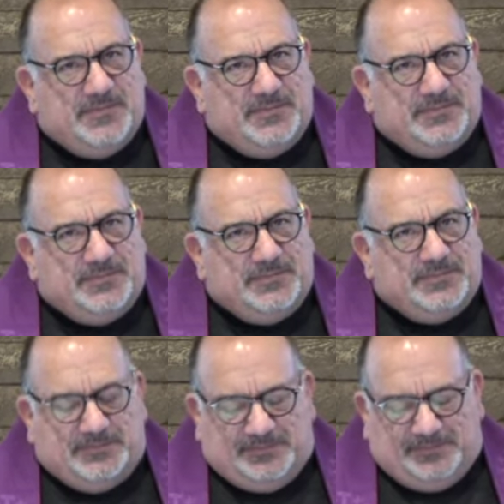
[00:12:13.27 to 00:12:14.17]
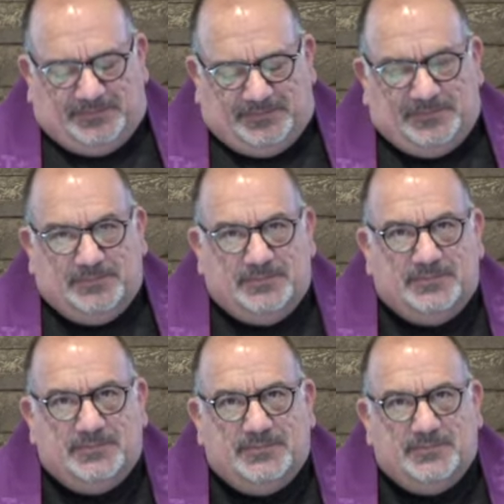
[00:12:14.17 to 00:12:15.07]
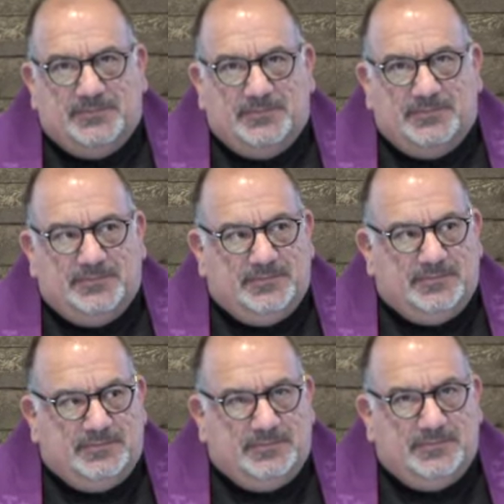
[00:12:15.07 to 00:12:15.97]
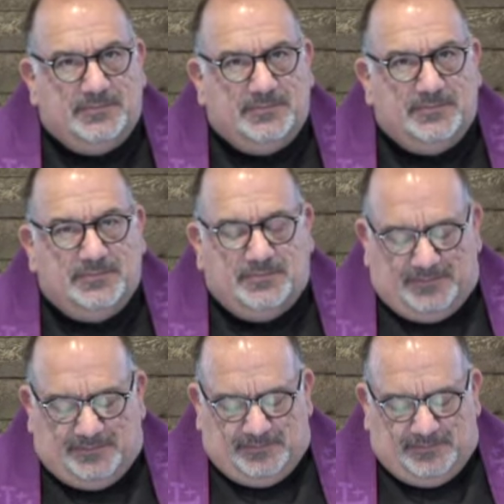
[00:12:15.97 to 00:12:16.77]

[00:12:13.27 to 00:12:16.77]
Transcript: (no one is talking)